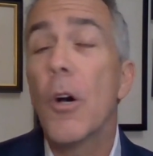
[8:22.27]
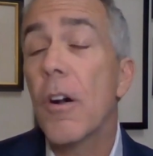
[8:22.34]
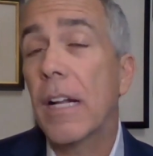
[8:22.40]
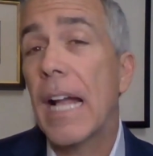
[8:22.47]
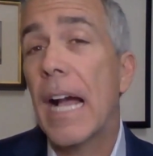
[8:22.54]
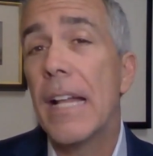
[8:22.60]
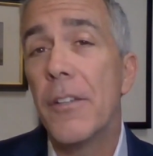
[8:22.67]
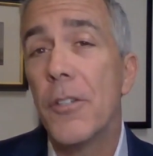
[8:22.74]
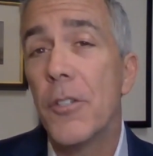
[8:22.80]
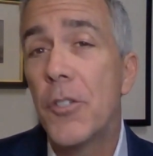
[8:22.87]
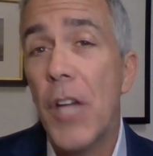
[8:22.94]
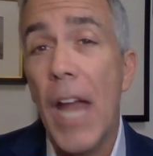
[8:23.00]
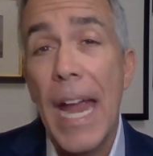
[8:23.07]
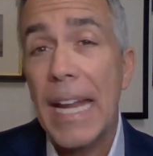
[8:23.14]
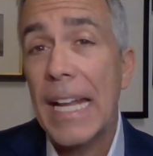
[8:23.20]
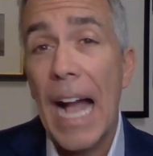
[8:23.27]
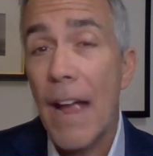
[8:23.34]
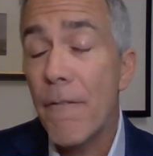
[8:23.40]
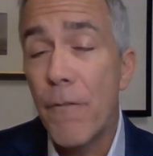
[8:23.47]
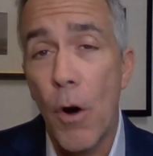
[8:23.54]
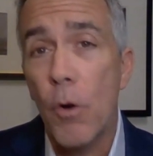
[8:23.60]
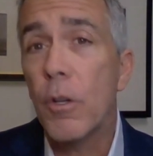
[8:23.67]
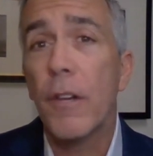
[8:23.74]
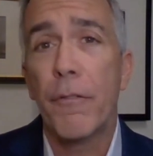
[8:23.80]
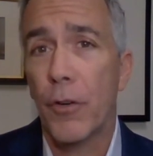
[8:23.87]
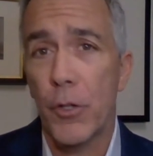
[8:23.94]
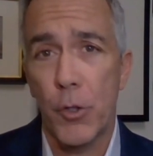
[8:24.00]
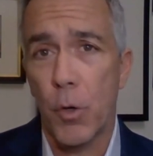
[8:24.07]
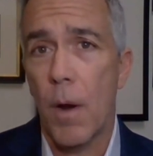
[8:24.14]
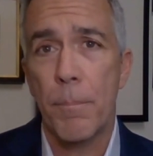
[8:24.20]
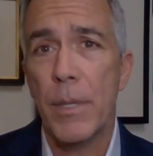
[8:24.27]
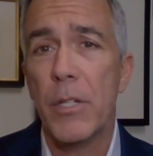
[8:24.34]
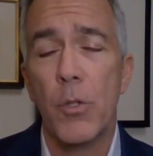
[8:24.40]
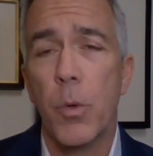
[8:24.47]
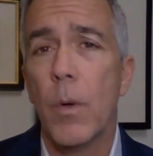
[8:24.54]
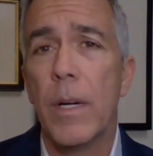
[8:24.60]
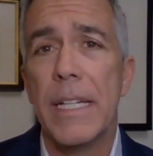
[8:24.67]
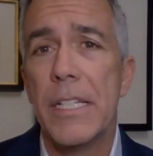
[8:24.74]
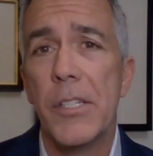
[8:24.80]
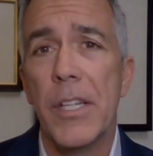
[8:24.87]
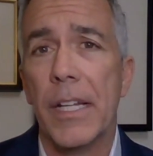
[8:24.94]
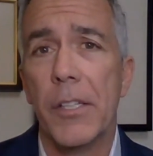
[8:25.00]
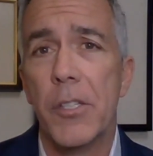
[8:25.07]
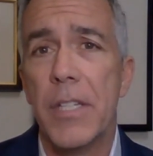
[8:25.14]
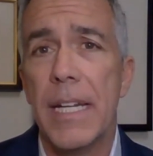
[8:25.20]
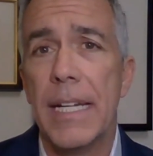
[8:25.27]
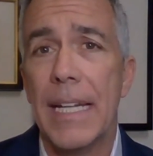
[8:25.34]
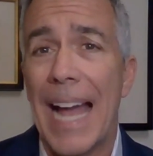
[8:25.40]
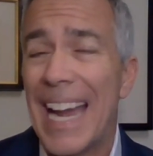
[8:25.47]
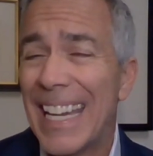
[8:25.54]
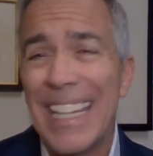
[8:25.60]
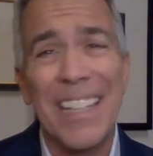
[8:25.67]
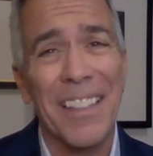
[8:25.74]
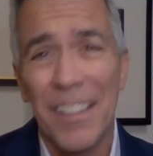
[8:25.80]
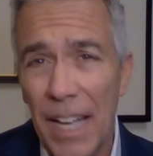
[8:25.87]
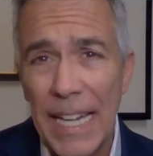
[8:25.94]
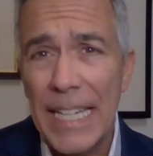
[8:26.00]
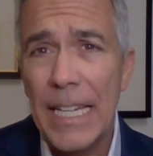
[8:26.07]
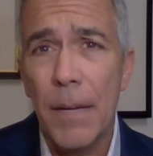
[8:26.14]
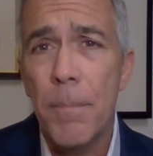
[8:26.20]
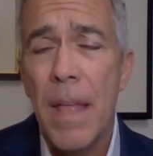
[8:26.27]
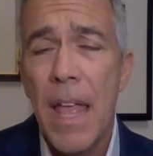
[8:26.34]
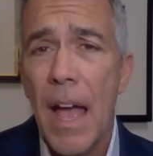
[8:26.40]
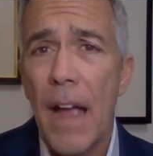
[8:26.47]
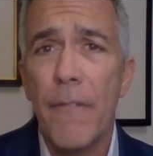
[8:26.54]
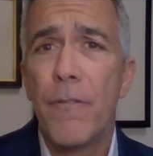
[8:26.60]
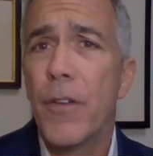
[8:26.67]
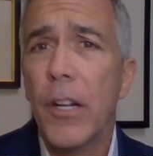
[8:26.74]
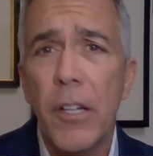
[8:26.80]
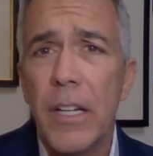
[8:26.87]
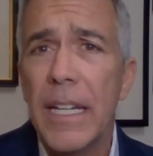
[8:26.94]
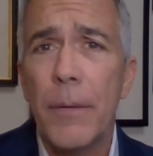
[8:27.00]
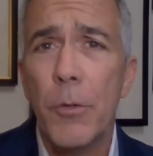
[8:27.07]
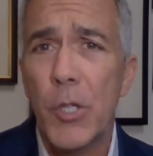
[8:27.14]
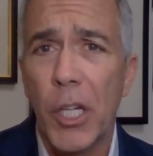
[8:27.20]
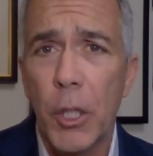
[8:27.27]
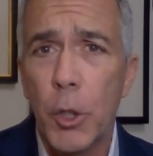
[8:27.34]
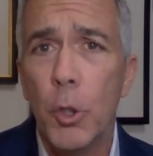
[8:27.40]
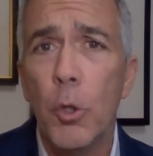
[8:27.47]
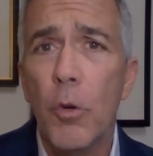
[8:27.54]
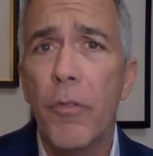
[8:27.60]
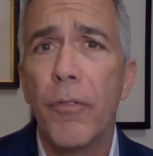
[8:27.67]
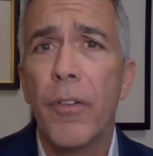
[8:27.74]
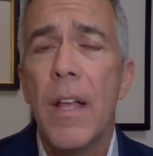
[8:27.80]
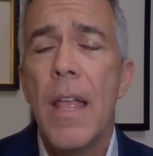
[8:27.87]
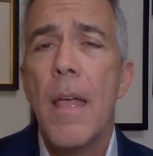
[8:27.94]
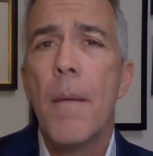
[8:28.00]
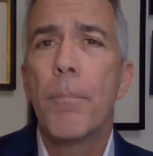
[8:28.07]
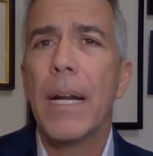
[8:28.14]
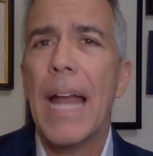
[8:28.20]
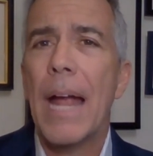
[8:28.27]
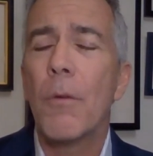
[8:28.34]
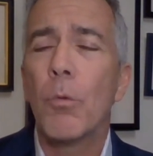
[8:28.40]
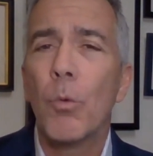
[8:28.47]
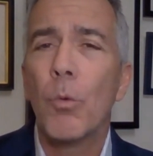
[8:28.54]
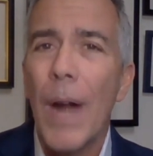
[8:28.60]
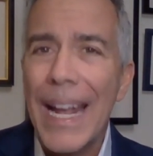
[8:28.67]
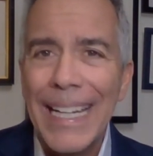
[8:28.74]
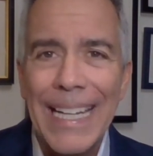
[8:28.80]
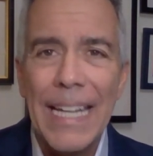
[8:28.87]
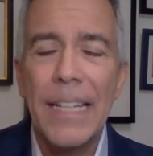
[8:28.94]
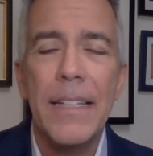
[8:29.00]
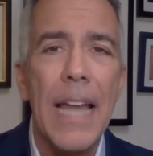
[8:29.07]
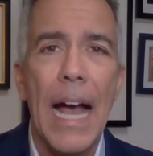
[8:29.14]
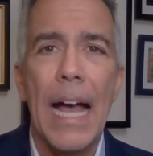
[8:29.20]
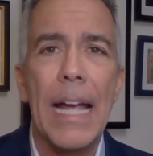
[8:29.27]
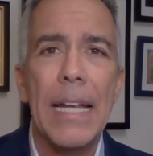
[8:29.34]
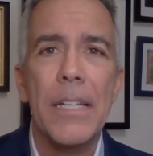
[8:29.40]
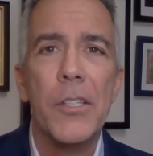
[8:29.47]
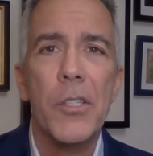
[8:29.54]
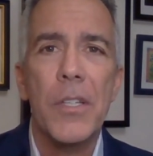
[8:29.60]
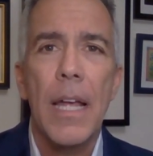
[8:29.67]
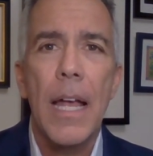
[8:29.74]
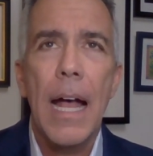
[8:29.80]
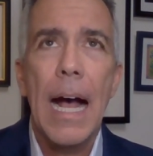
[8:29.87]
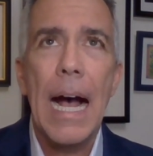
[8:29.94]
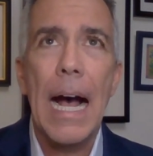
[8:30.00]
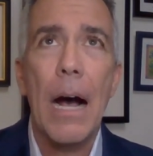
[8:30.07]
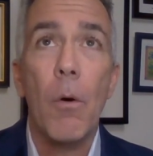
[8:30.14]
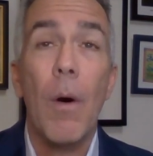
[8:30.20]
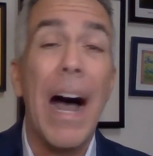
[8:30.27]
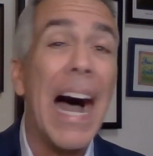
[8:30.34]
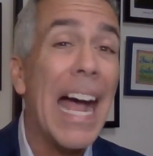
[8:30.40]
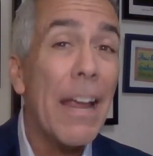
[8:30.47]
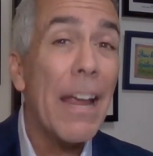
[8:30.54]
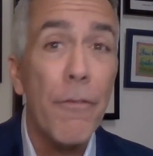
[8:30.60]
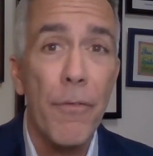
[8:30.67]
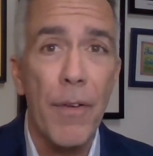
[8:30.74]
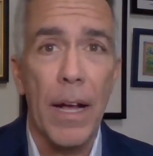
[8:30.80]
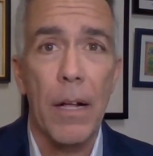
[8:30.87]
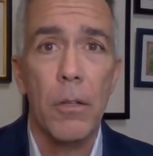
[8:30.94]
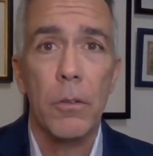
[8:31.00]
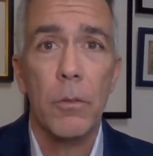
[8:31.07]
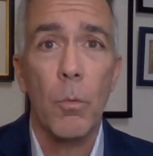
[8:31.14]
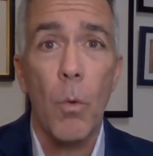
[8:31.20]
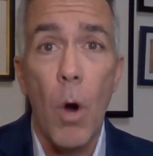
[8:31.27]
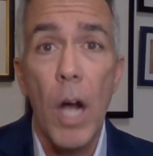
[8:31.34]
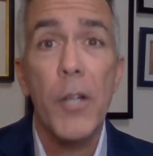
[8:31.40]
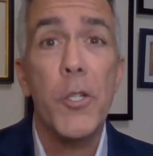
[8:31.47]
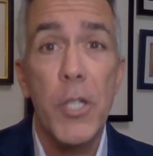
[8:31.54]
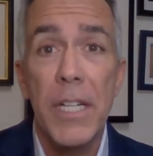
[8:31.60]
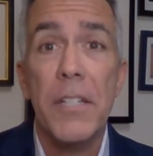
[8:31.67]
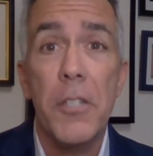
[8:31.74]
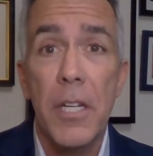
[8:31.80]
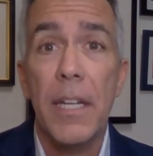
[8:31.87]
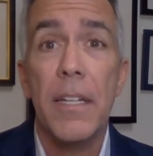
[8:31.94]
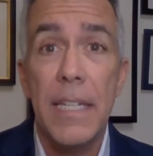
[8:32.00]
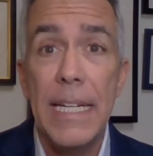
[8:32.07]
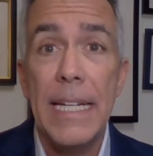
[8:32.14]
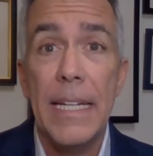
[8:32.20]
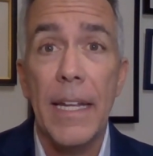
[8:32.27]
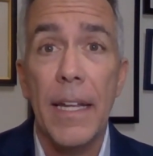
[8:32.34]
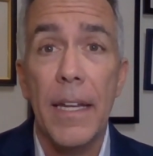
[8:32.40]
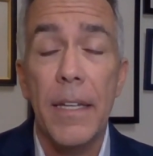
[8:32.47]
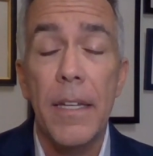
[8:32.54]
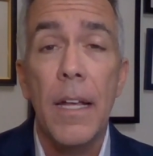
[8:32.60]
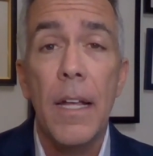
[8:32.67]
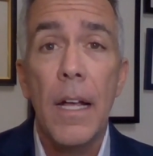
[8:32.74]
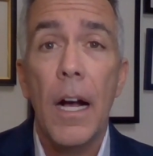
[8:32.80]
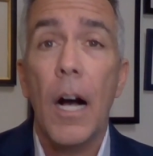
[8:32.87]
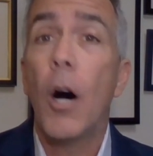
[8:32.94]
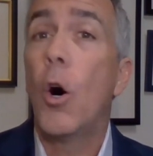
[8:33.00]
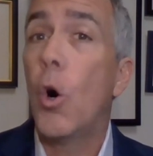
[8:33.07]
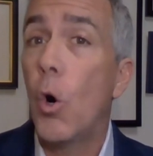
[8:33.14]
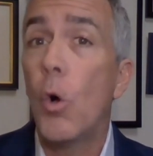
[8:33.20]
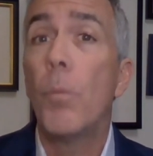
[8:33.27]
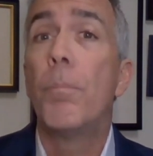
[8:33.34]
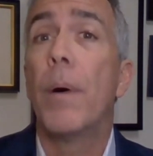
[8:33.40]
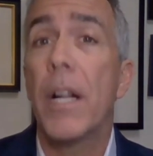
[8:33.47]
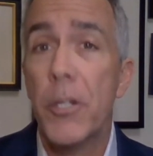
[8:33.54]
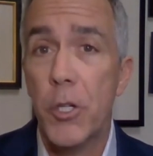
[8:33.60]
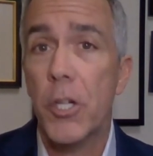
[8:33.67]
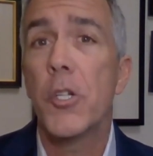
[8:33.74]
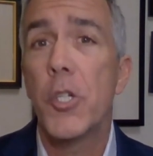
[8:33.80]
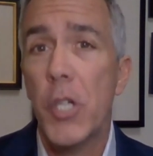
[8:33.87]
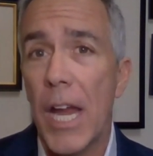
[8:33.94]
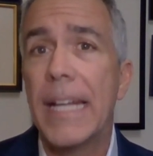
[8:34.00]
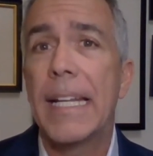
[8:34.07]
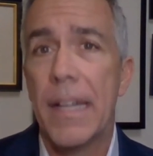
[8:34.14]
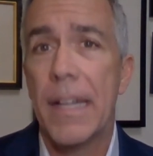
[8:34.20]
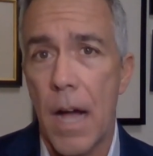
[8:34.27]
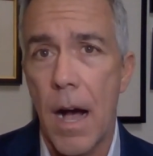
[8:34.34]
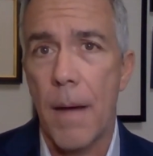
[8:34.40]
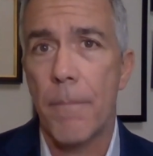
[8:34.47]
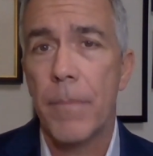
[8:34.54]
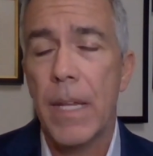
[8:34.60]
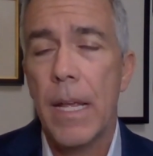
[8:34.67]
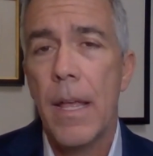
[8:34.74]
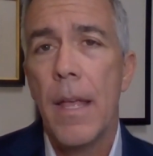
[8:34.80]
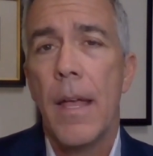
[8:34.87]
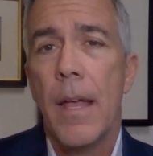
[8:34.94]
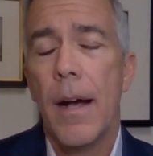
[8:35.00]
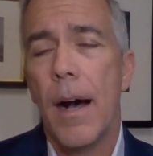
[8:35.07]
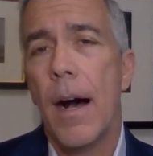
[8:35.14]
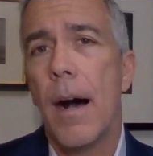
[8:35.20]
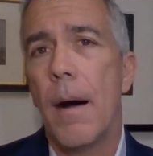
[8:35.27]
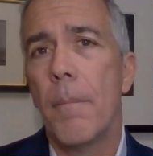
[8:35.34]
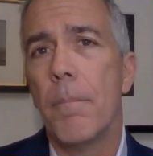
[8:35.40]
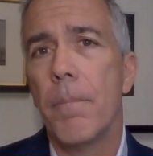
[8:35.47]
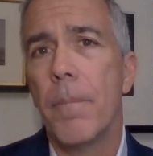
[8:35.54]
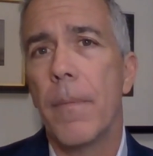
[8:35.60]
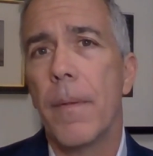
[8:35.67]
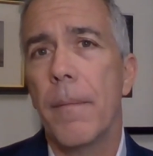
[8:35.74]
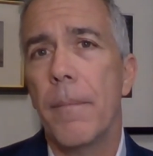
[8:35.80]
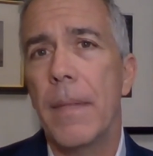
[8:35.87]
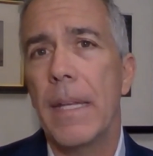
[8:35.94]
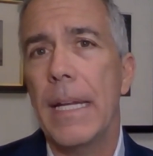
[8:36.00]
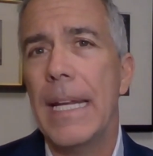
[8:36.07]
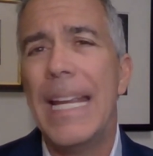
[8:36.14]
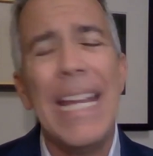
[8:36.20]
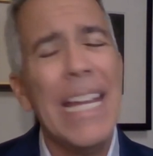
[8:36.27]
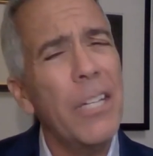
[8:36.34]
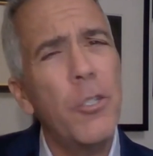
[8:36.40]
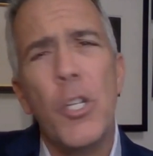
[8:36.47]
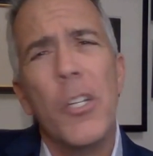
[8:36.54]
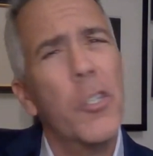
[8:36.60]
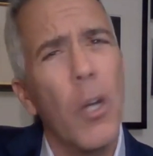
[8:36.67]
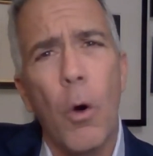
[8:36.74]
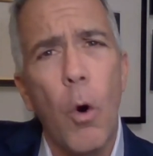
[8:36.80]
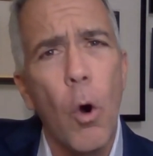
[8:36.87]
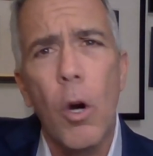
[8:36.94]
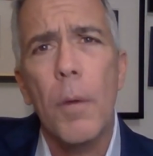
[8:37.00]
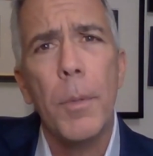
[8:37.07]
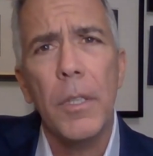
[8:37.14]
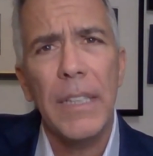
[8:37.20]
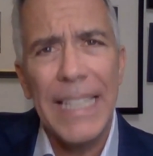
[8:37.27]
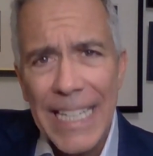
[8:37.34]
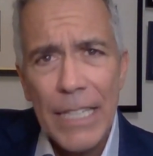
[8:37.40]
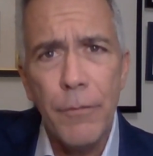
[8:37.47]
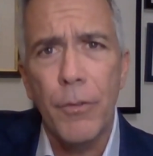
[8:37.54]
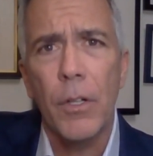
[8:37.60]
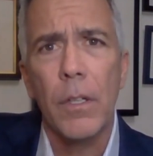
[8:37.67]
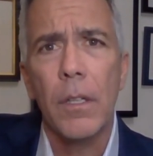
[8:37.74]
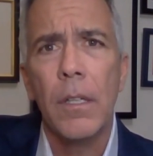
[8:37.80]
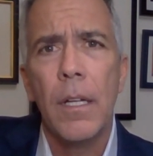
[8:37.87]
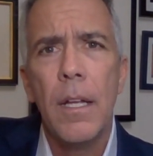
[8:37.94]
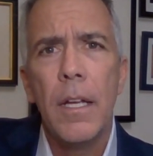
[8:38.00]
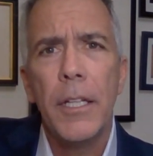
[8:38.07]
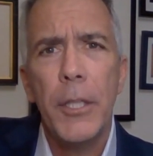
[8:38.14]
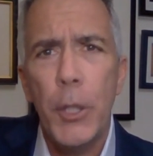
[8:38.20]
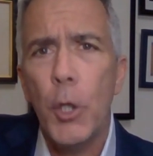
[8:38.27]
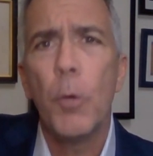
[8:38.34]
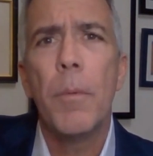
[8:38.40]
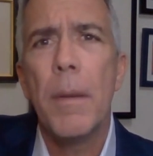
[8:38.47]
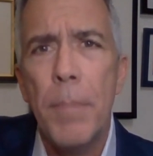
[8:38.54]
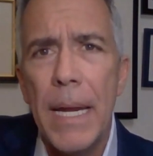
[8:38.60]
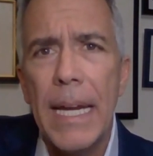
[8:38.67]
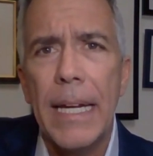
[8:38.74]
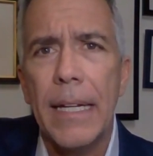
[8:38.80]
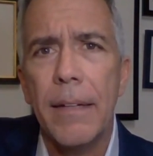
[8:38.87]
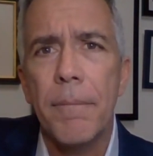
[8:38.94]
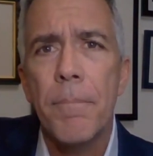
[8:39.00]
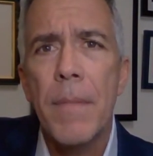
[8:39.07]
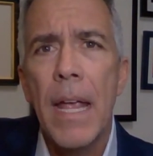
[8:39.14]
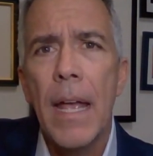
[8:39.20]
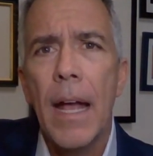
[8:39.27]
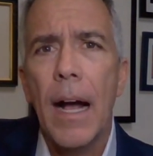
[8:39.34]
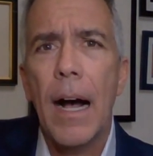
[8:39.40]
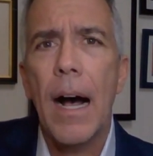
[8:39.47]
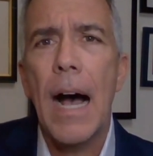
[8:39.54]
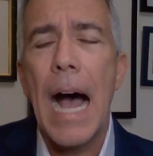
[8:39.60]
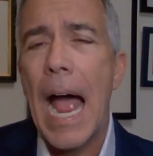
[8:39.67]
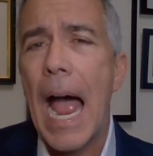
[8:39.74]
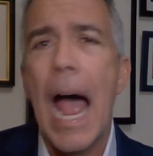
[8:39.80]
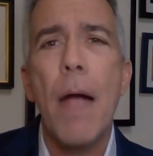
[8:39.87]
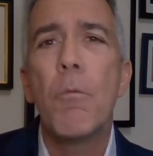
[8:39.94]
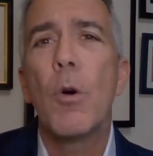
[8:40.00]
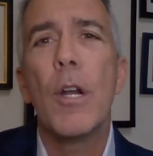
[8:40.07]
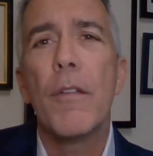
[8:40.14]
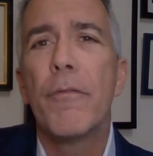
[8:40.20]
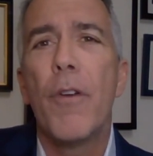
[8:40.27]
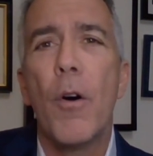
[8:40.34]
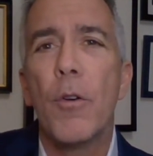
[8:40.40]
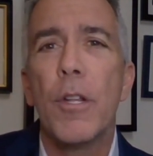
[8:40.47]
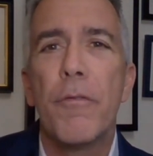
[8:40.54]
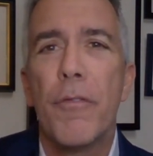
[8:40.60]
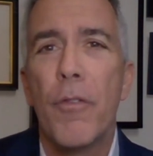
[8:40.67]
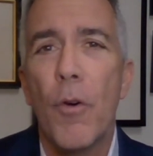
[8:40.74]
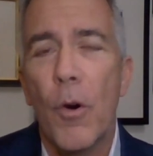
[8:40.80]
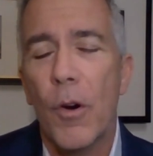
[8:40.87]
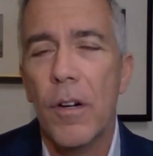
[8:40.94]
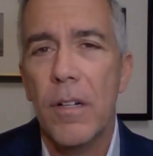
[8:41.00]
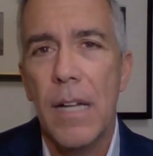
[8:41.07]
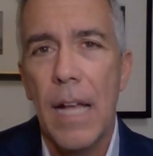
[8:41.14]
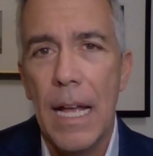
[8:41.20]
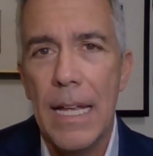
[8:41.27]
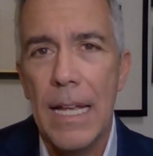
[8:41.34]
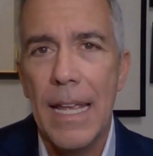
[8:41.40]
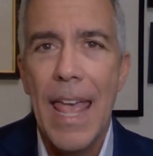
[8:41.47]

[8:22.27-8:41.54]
Look, Cenk, I voted for Trump in 2016. I didn't like him. I figured he was a goof, but I recognized how I felt Washington needed a whole bunch of shaken up. Um, he's just a horrible, evil human being. Uh, I, I would have voted for.